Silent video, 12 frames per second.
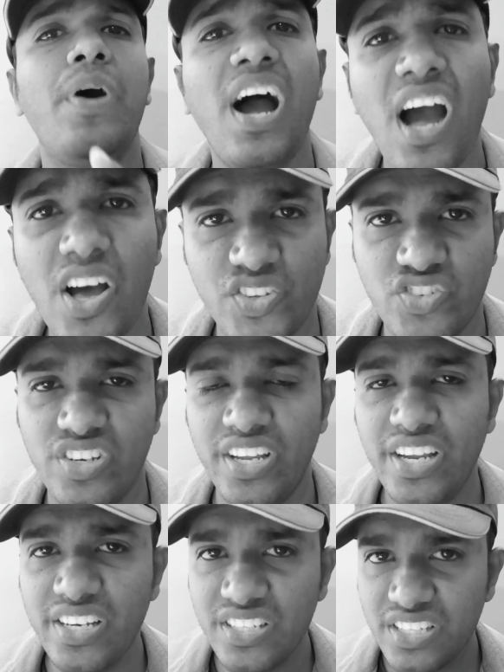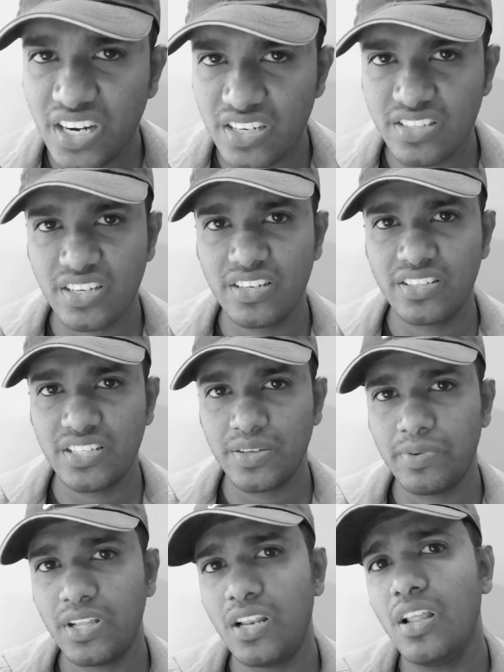past
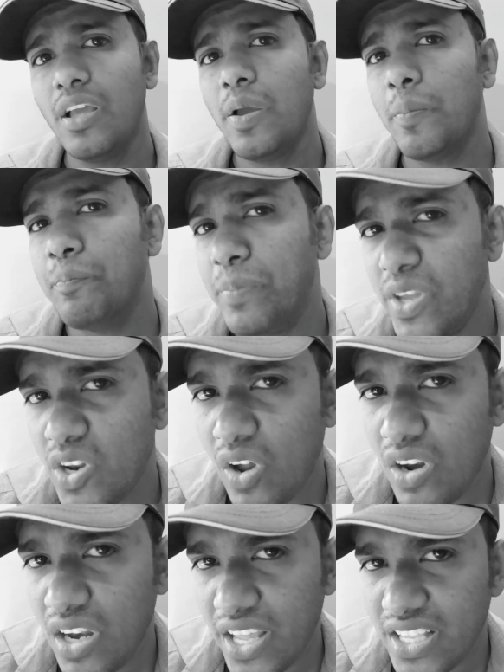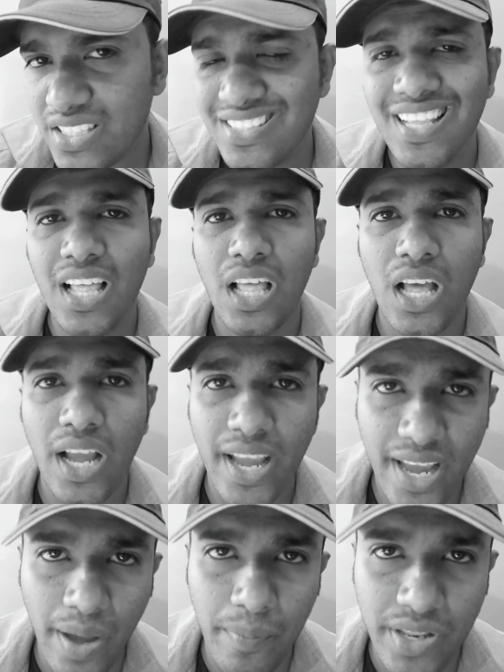interchangeable mirror lens
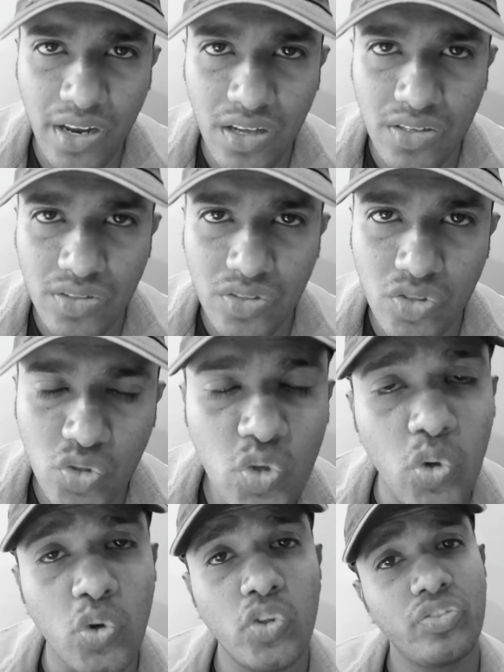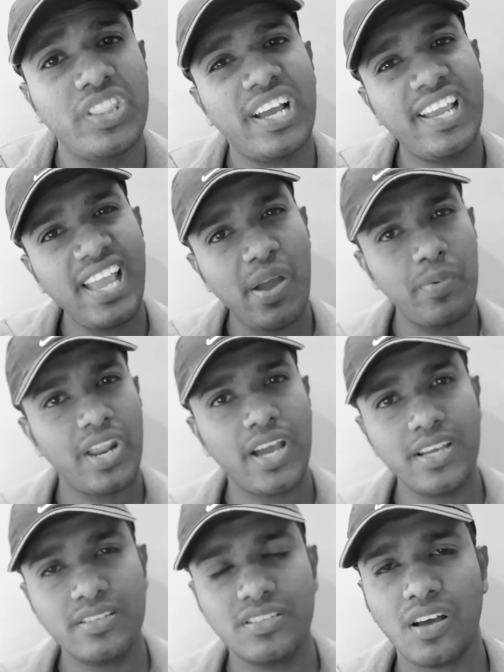camera. So the
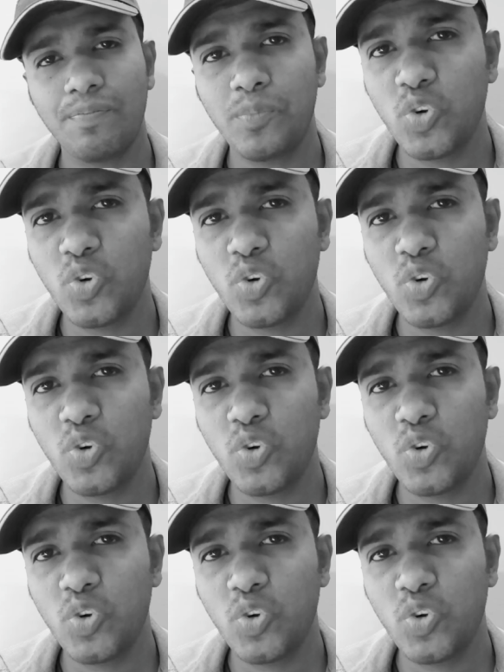camera is the